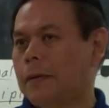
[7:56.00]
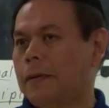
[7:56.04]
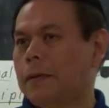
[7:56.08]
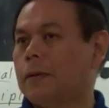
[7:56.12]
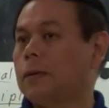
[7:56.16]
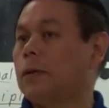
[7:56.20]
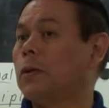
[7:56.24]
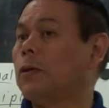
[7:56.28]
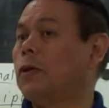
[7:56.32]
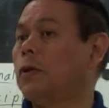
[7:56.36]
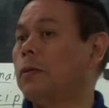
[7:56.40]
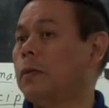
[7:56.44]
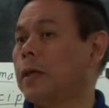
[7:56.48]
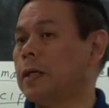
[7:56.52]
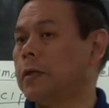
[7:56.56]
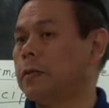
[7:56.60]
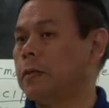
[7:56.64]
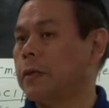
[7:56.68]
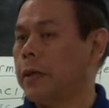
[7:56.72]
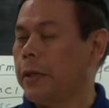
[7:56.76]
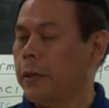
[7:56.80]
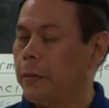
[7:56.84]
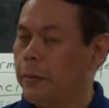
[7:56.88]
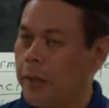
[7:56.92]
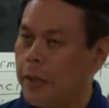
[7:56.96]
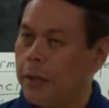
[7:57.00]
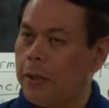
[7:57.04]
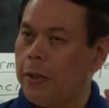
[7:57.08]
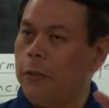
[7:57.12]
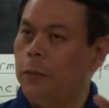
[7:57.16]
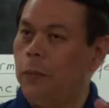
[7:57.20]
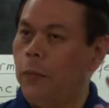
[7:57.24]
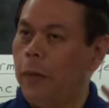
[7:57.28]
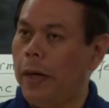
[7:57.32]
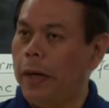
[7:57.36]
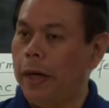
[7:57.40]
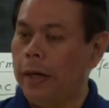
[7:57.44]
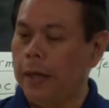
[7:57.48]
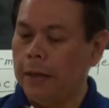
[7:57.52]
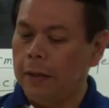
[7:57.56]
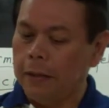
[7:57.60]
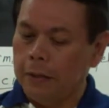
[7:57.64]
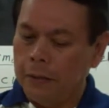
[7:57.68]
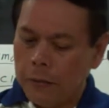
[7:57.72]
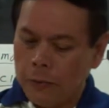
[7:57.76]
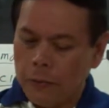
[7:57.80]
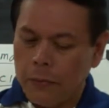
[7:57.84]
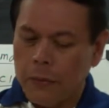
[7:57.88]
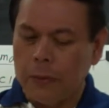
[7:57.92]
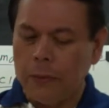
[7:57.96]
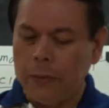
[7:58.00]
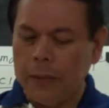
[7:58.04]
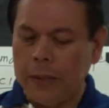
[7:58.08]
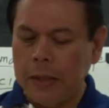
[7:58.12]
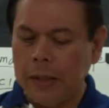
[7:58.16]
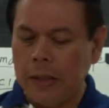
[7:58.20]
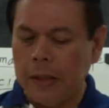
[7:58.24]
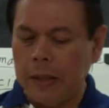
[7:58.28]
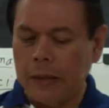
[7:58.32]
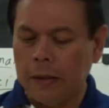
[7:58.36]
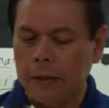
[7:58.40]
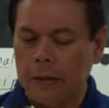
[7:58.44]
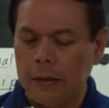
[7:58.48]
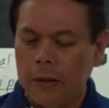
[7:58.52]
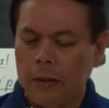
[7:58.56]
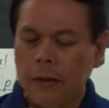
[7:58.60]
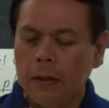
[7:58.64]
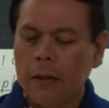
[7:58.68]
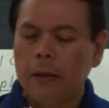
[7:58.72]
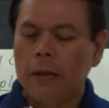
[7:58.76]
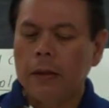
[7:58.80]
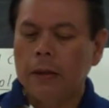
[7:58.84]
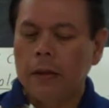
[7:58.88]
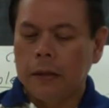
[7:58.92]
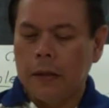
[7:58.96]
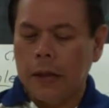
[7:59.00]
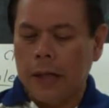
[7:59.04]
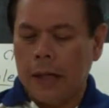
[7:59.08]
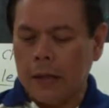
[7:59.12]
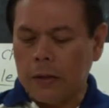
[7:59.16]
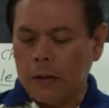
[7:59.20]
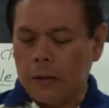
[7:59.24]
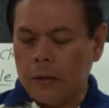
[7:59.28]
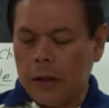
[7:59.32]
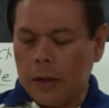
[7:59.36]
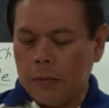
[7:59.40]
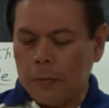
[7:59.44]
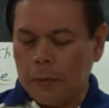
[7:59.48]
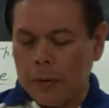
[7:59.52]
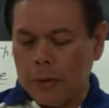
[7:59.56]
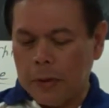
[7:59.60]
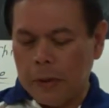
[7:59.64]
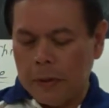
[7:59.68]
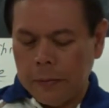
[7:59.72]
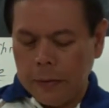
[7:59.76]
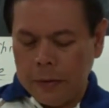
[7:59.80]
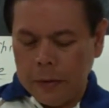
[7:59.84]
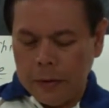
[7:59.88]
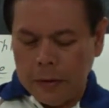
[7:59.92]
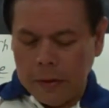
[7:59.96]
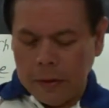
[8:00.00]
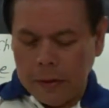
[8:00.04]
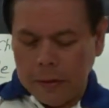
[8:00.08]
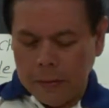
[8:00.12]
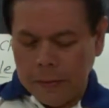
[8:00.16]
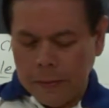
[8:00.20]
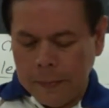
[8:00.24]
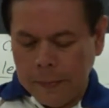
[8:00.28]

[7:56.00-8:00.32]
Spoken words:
So you must keep that in mind when reading Acts chapter 17.